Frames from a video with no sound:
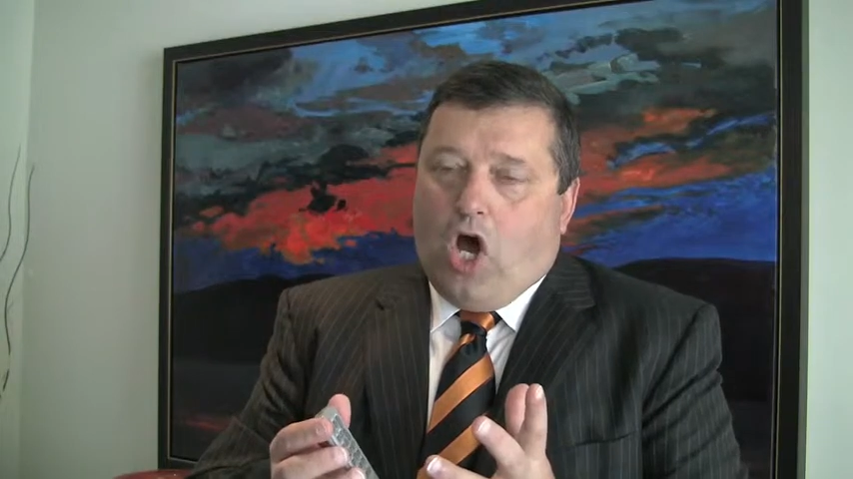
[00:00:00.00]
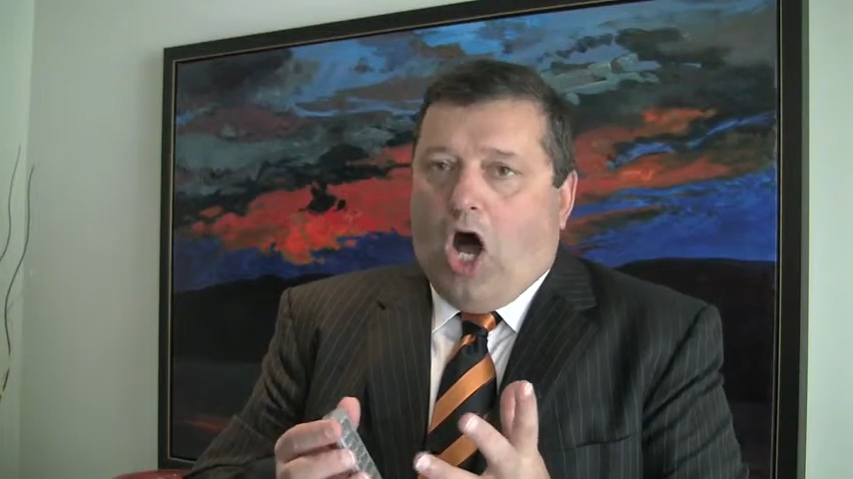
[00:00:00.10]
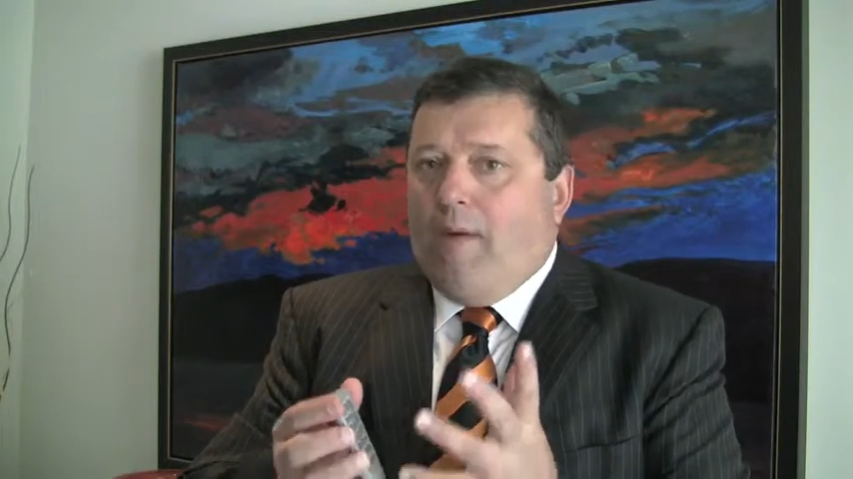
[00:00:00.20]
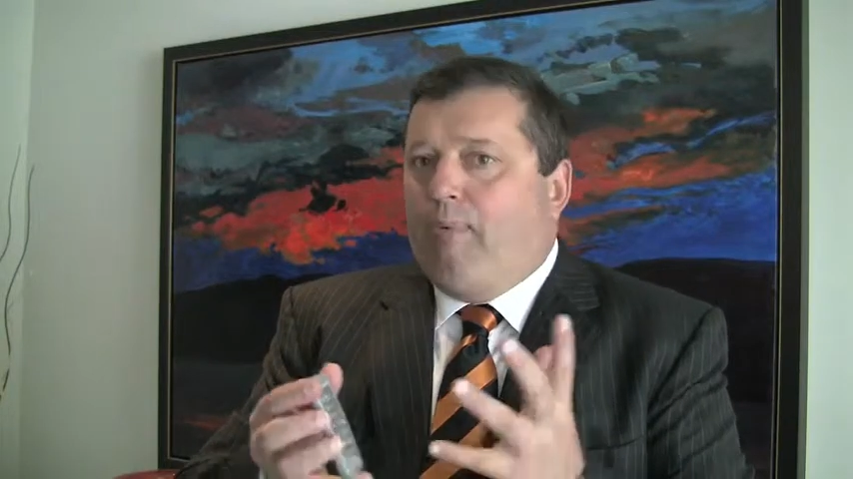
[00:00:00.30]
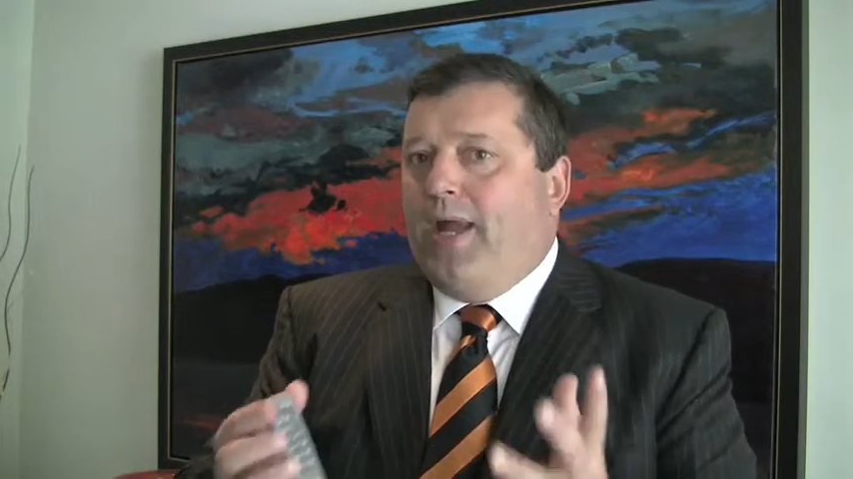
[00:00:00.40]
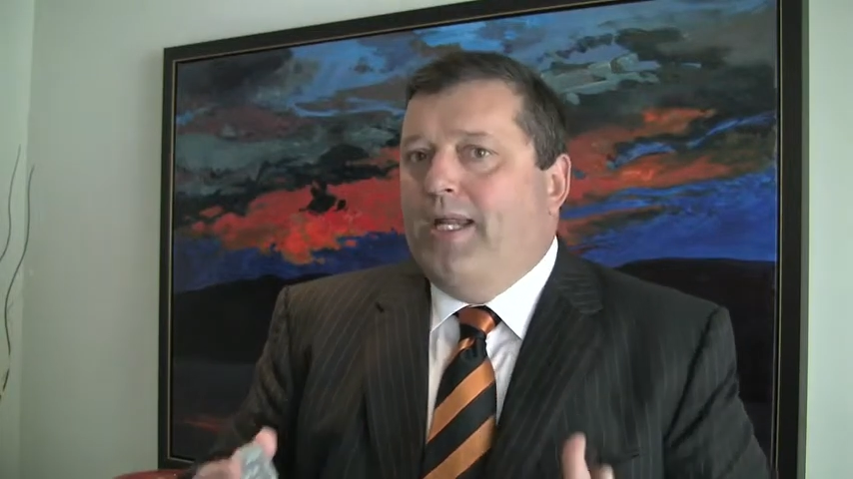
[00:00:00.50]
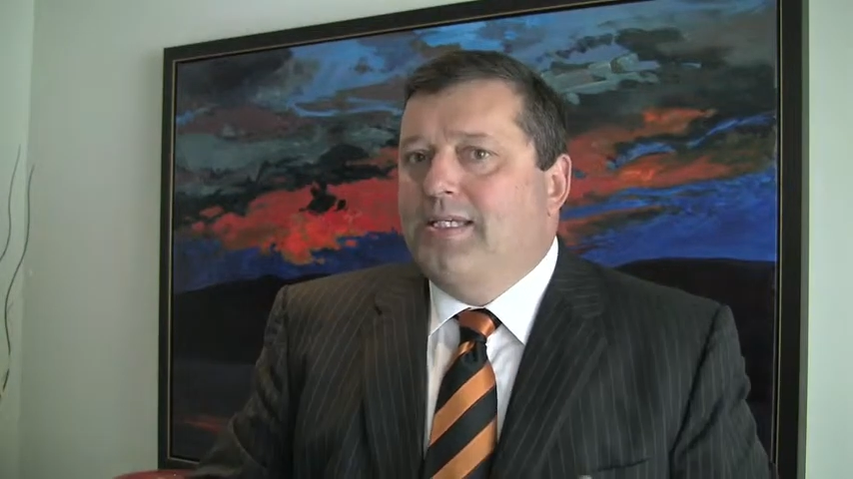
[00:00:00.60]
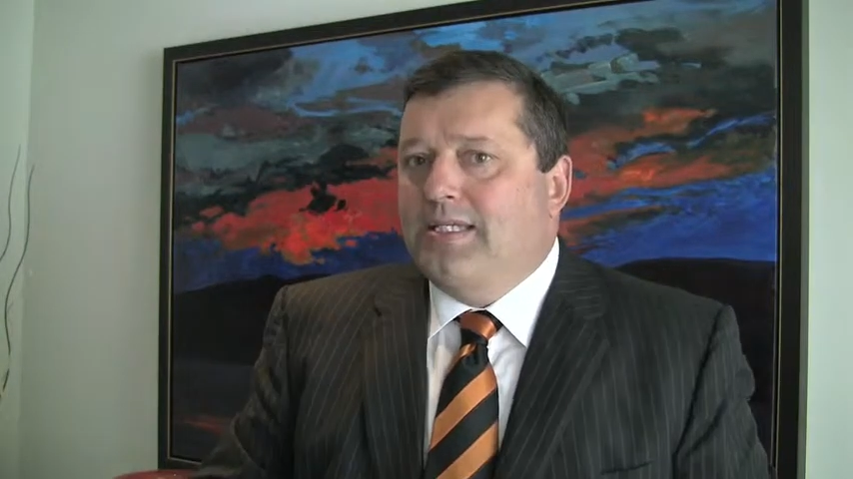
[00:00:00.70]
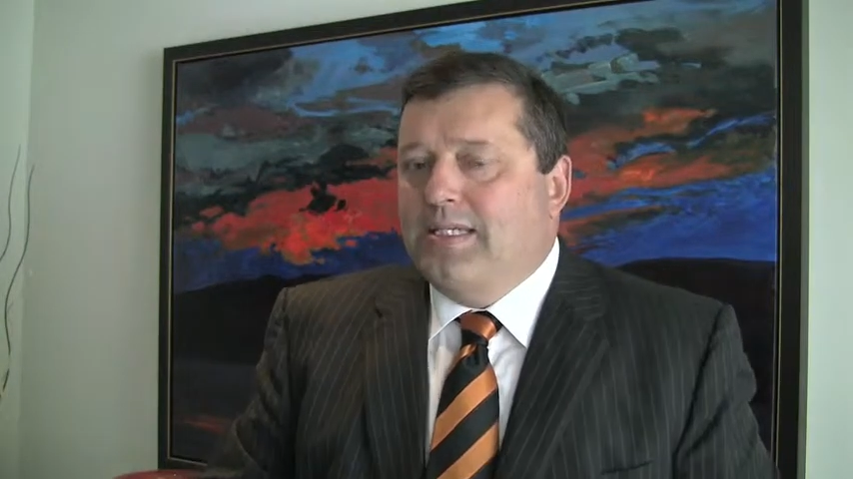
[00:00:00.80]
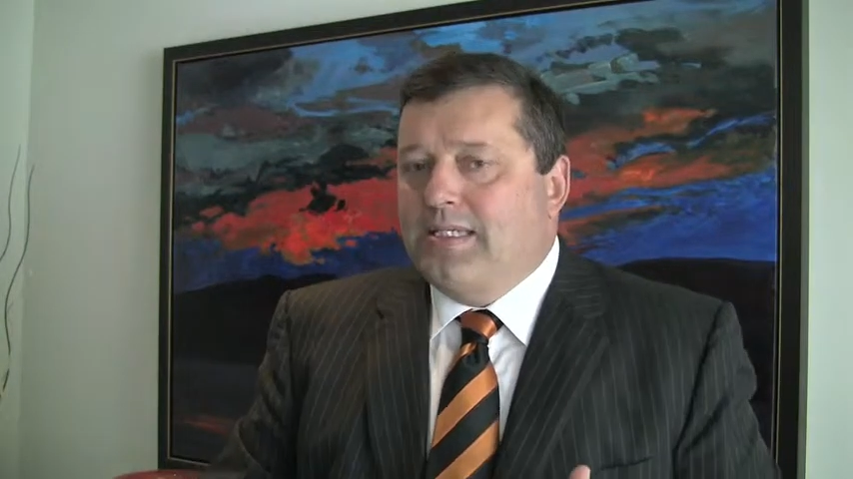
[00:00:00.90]
operating
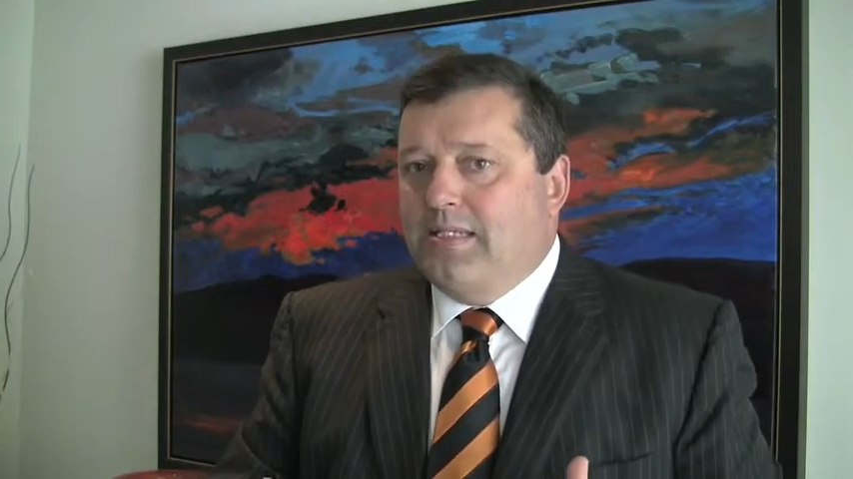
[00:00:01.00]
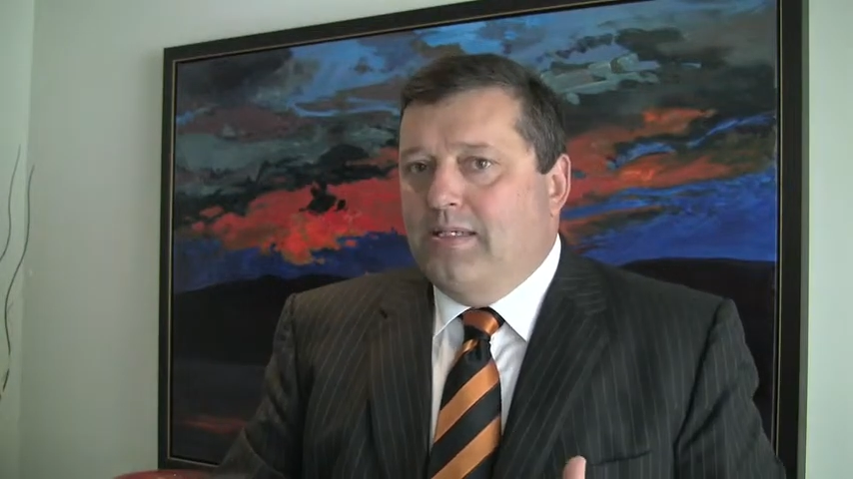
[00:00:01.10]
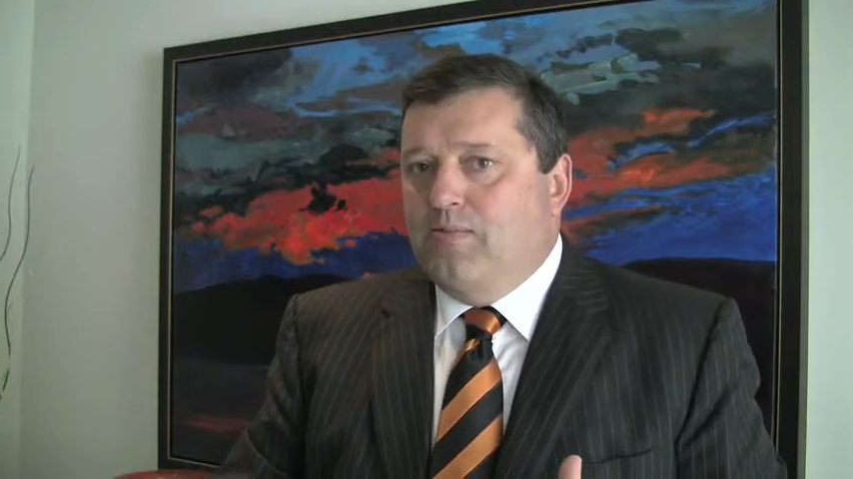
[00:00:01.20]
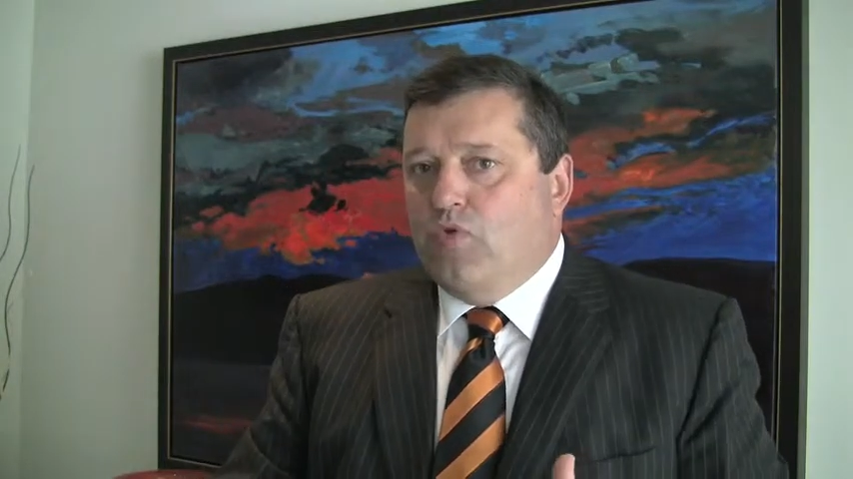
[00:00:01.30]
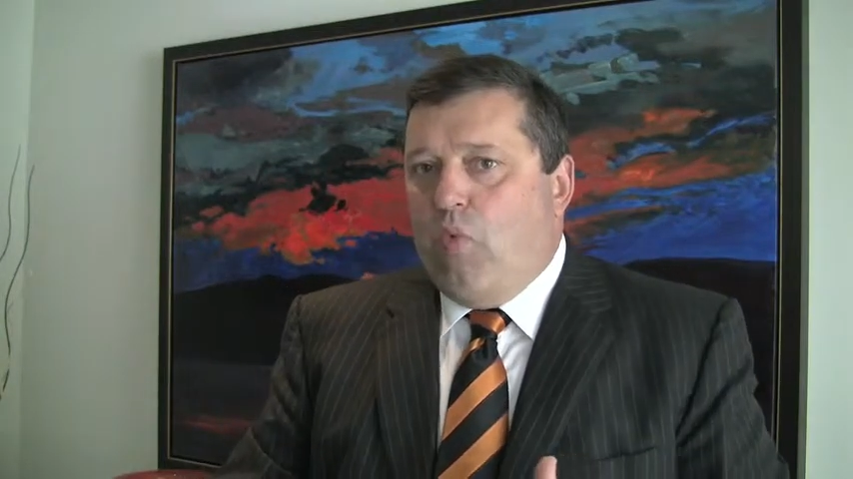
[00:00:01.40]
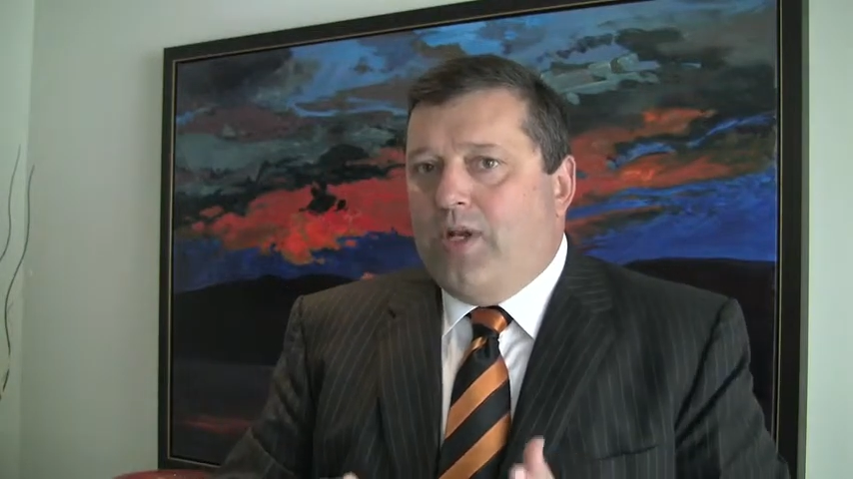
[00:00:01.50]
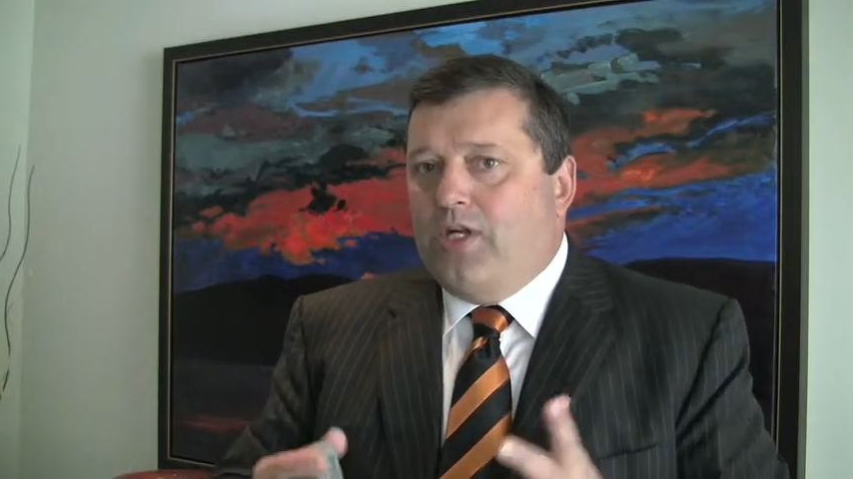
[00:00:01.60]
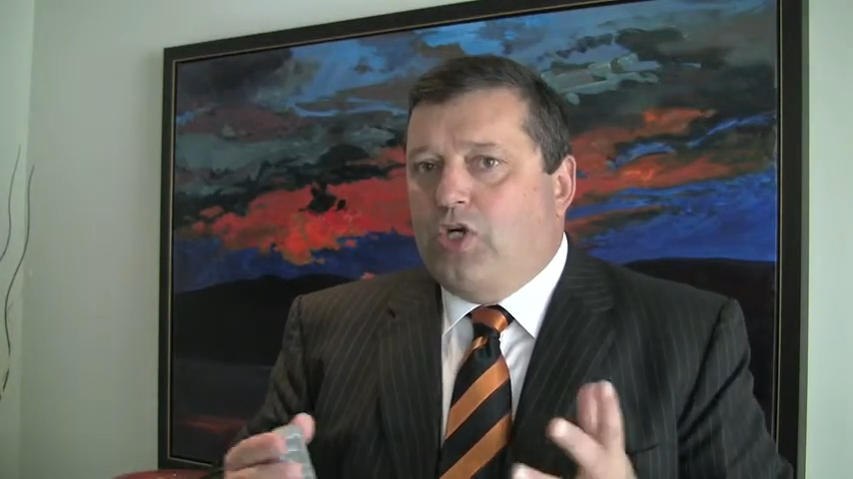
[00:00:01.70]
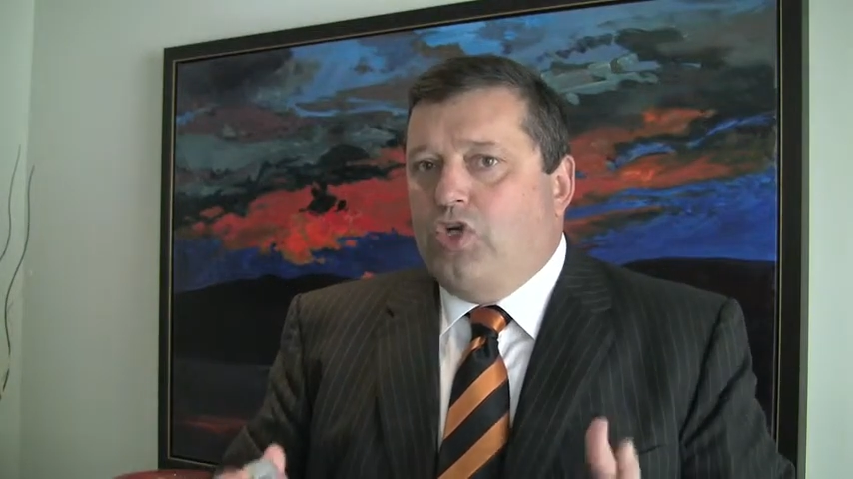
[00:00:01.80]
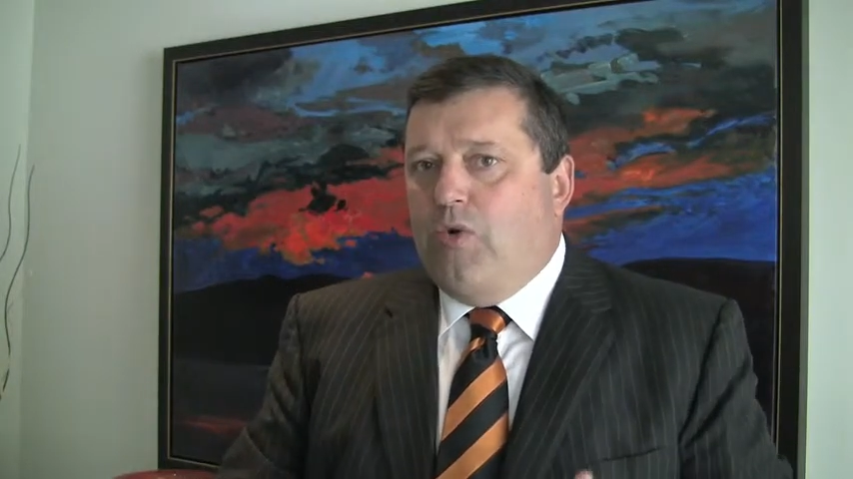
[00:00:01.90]
systems, what
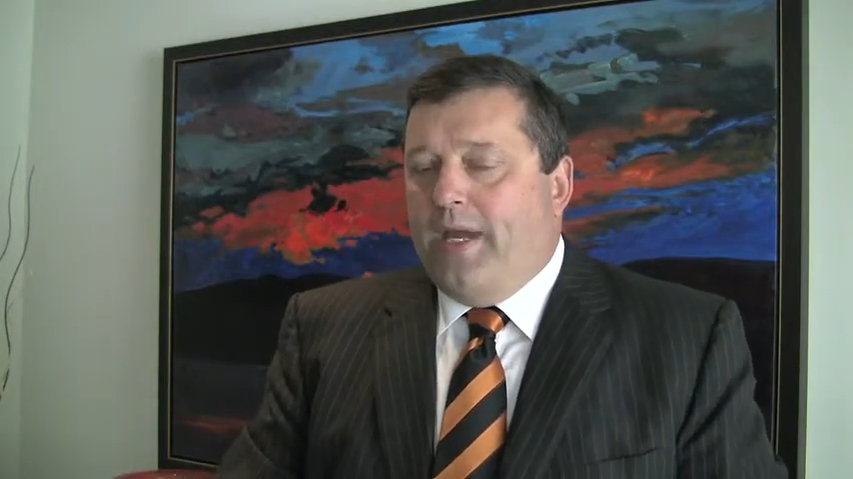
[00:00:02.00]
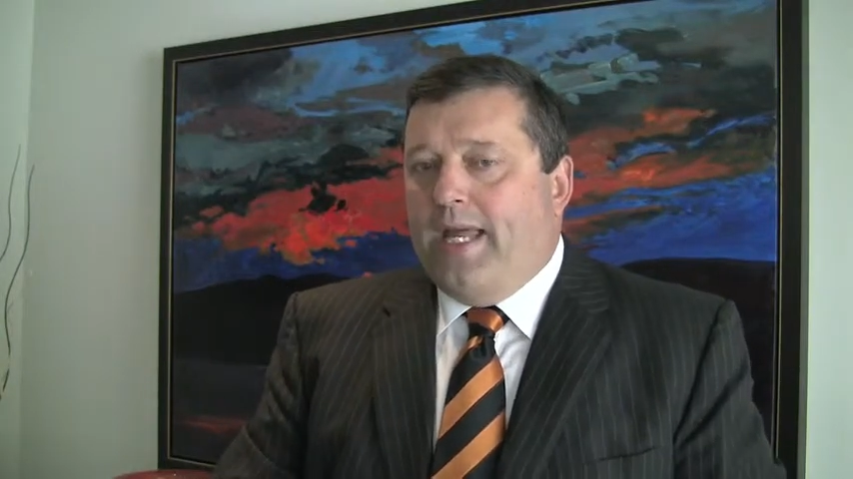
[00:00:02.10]
they're doing,